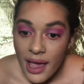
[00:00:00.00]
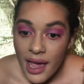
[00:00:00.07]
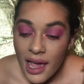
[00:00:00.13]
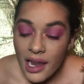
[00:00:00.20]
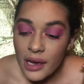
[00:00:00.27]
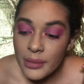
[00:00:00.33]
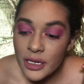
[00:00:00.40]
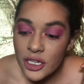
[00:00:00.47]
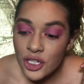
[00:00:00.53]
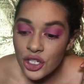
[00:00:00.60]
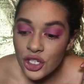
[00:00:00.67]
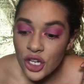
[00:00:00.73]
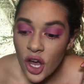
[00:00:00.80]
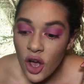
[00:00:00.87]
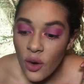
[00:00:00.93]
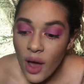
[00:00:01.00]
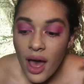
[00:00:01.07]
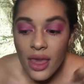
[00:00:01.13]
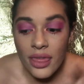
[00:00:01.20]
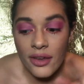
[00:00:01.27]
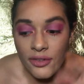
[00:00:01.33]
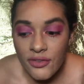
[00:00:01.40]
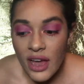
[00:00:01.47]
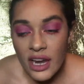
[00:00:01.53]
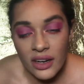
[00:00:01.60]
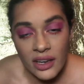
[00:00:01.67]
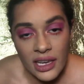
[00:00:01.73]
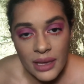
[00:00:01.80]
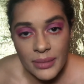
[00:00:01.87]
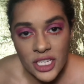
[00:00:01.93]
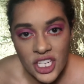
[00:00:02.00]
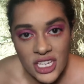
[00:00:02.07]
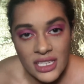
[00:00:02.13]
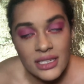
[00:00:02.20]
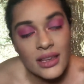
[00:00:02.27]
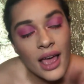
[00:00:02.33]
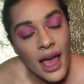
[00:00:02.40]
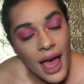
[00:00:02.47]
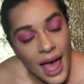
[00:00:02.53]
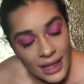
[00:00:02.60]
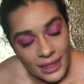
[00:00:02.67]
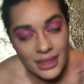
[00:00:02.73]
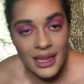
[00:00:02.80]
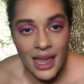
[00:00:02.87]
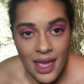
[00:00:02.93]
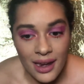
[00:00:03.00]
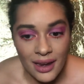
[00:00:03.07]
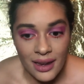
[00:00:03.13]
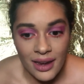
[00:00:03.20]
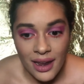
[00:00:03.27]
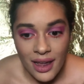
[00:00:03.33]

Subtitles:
and I'm gonna show the final images at the end,